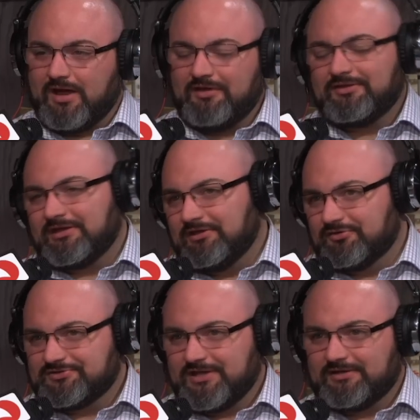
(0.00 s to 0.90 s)
I think he
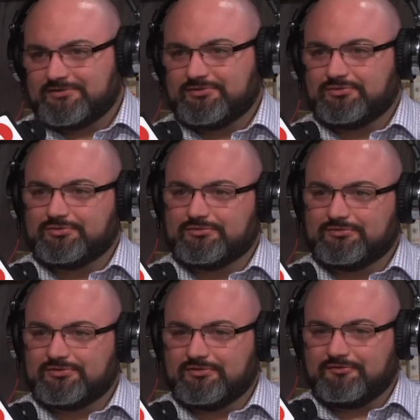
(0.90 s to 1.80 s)
owes that to
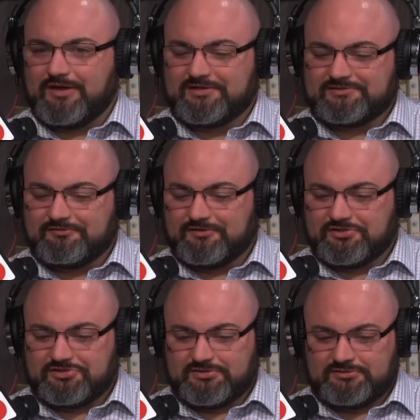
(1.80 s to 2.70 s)
the fans to
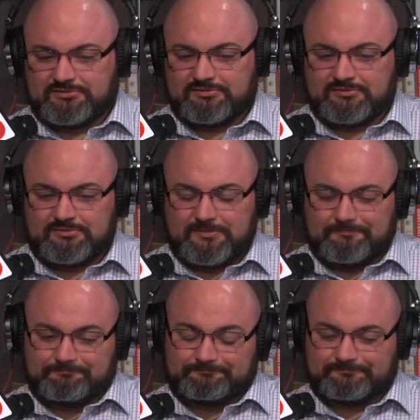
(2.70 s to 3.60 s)
finish it.
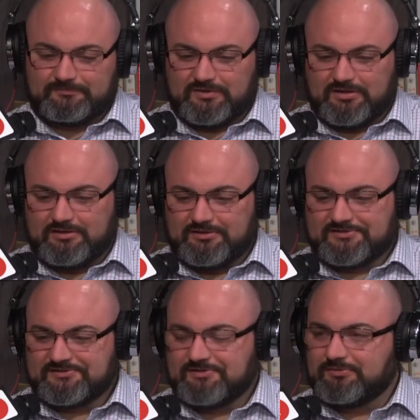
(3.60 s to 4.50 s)
Yeah, he
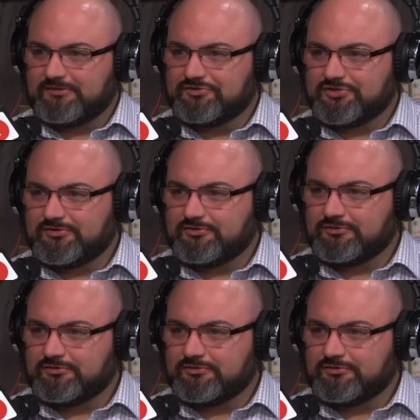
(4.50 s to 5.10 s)
doesn't seem to give a shit, though.